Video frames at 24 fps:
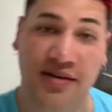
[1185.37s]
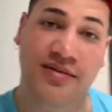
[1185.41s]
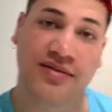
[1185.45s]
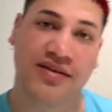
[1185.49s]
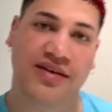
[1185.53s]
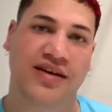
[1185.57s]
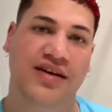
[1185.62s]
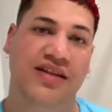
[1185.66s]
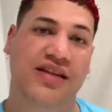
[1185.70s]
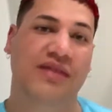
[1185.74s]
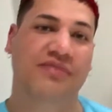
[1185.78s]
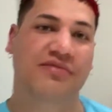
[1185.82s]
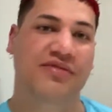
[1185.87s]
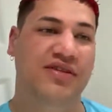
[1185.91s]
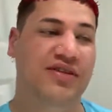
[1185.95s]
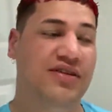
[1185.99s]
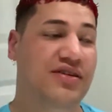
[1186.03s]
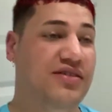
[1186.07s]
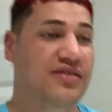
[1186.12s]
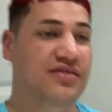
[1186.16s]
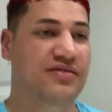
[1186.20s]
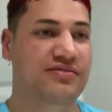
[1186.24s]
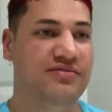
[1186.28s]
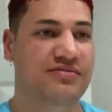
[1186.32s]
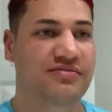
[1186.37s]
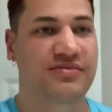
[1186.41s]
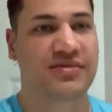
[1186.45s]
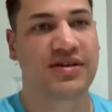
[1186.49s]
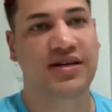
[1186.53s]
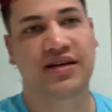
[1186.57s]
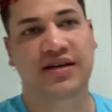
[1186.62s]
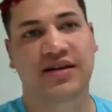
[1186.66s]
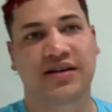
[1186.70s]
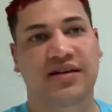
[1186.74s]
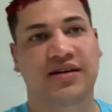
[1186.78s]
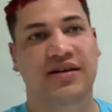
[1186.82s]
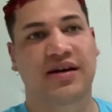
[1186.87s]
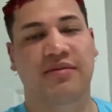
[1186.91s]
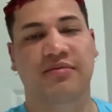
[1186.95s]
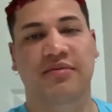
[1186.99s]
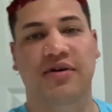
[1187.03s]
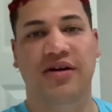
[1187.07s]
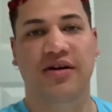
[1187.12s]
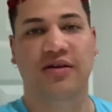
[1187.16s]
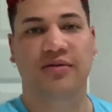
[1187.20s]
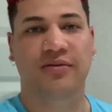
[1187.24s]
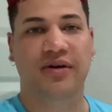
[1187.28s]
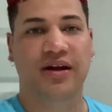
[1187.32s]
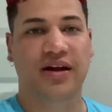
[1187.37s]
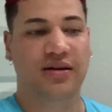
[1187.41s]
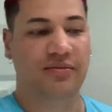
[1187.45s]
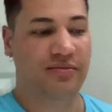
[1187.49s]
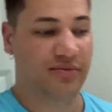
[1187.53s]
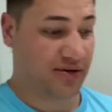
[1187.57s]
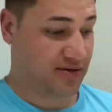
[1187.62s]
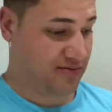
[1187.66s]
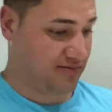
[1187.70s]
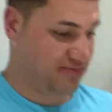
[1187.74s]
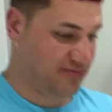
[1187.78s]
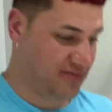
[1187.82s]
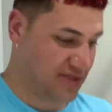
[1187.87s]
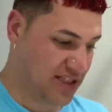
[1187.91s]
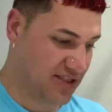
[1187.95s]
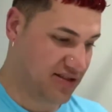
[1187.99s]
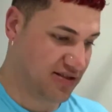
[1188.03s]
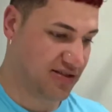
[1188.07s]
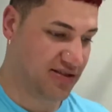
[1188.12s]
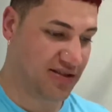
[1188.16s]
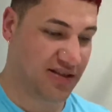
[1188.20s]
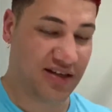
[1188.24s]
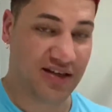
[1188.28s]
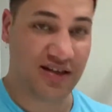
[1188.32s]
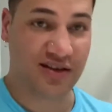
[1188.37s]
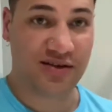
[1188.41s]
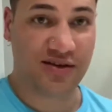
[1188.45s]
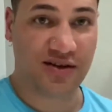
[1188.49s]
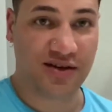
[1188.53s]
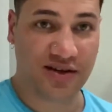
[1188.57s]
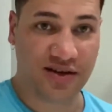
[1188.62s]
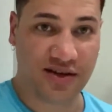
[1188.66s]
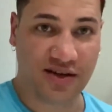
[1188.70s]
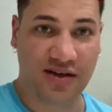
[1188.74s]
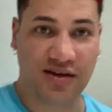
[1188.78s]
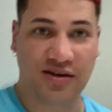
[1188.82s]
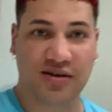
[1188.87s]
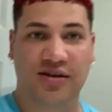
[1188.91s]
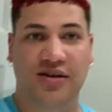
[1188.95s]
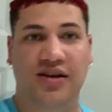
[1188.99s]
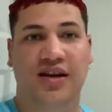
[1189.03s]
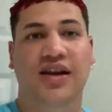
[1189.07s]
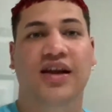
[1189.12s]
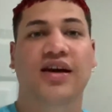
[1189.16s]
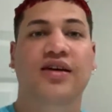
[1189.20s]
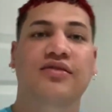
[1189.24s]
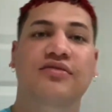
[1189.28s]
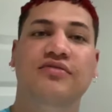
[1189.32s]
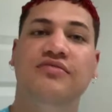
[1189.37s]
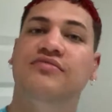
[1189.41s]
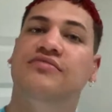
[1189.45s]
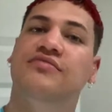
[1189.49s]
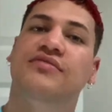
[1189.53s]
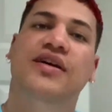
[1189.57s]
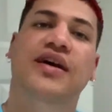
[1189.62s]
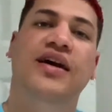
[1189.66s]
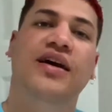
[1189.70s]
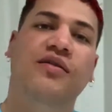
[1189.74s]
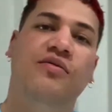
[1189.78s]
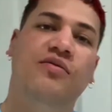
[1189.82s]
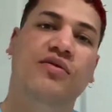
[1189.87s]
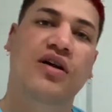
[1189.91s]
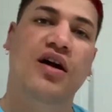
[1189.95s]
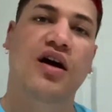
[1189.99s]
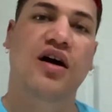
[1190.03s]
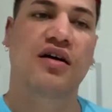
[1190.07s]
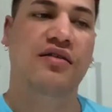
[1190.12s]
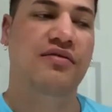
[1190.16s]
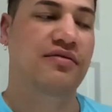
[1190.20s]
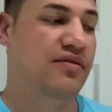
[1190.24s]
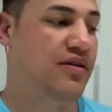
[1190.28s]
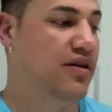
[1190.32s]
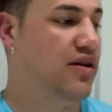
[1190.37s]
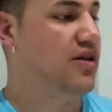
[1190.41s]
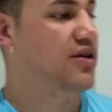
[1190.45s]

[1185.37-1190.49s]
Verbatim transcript: because I'm still, I'm already ready, but just gonna throw on the little cologne and we're off.